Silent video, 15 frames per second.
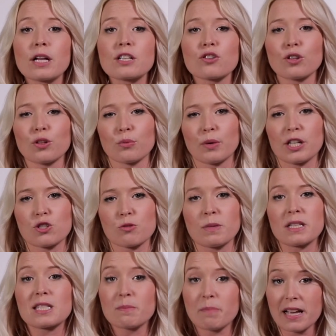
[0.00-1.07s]
rental
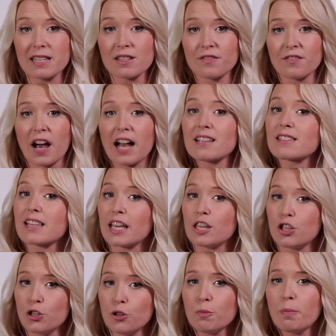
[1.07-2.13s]
arrangement specifies
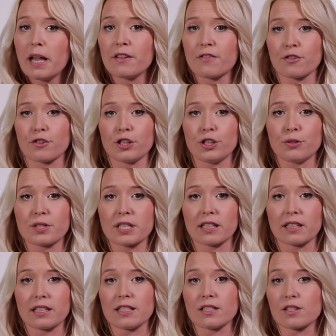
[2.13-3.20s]
that you pay for the
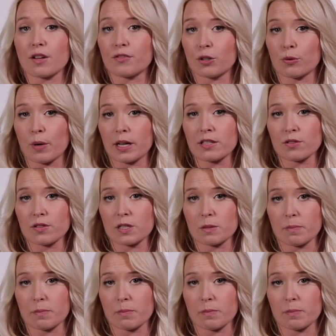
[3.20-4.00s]
utilities of your rental